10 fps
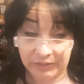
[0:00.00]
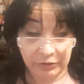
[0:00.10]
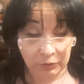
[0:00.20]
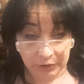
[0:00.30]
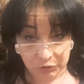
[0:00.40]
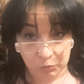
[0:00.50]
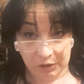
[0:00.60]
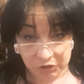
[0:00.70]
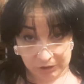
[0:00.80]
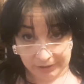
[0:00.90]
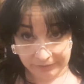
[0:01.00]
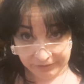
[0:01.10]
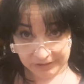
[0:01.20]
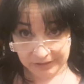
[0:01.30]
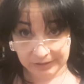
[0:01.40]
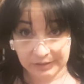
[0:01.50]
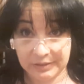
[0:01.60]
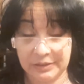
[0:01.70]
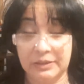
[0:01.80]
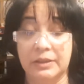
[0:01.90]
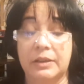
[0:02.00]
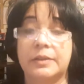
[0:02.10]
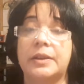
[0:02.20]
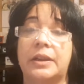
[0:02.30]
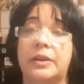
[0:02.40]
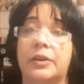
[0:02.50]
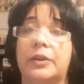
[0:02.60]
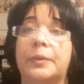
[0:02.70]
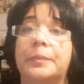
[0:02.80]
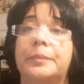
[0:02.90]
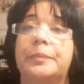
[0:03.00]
even though I do watch a lot of vegans here.